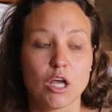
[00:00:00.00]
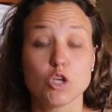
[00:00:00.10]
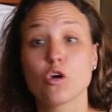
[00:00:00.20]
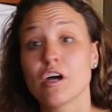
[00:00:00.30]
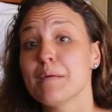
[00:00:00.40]

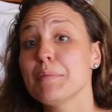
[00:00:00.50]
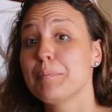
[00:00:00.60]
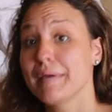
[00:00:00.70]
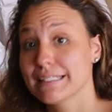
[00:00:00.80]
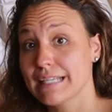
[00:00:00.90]
you're gonna be
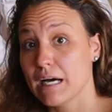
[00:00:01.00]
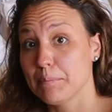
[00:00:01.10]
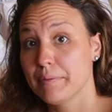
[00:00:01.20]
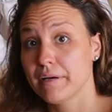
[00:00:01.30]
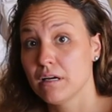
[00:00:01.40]
picked
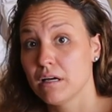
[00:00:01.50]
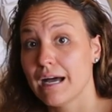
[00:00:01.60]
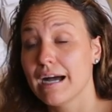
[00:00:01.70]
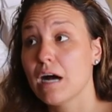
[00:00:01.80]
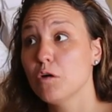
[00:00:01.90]
up
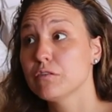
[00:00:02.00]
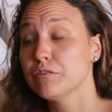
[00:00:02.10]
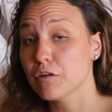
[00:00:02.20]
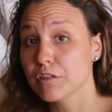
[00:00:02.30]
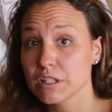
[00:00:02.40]
around
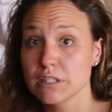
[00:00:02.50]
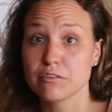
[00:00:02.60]
4:30,